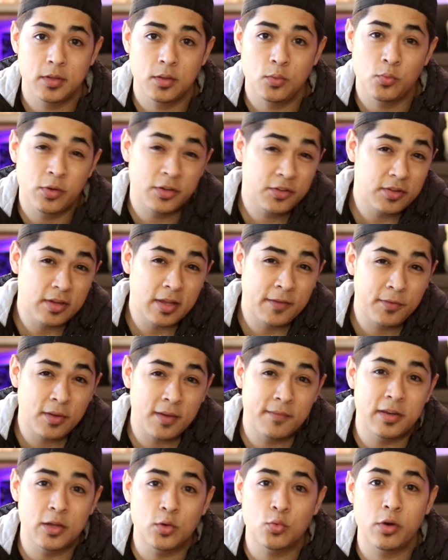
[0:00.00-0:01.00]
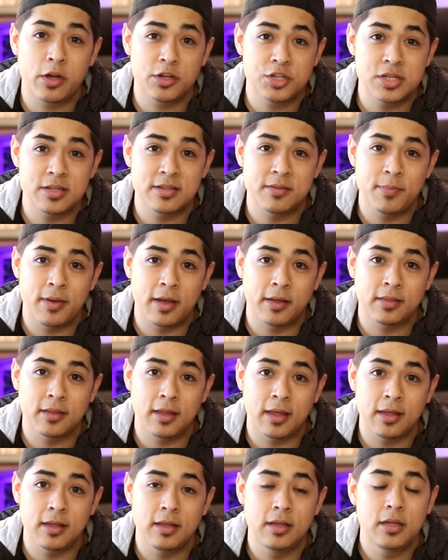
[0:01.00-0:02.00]
which, if you have any questions about
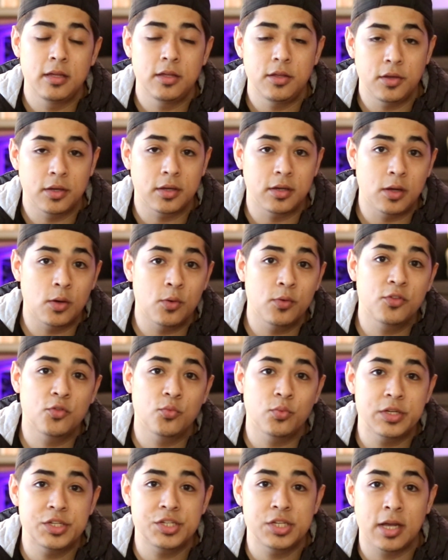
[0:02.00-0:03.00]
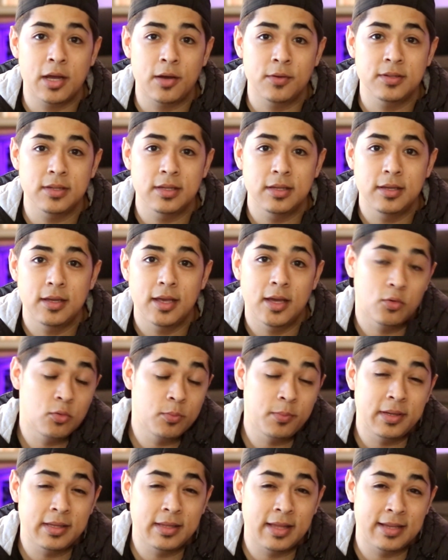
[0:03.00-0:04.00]
that, you can always reach out and we'll
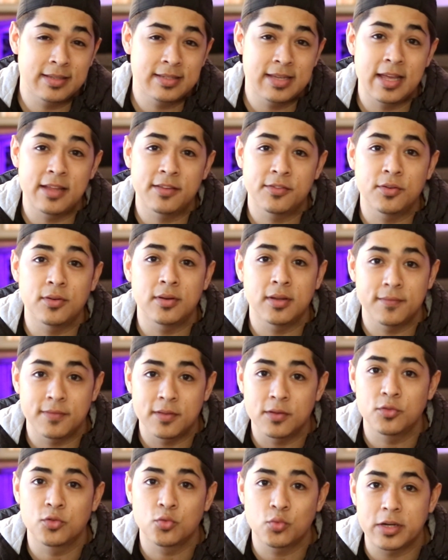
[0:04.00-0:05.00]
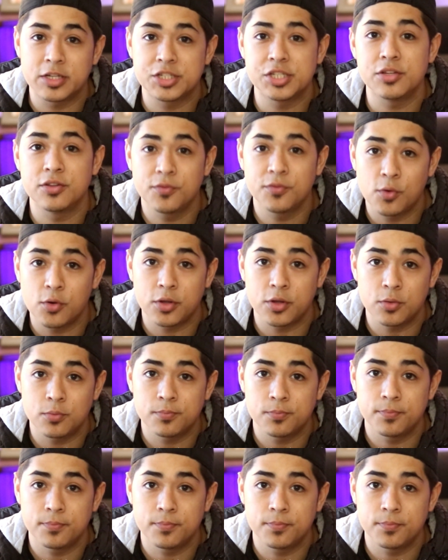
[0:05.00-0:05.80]
be glad to answer any of those questions for you.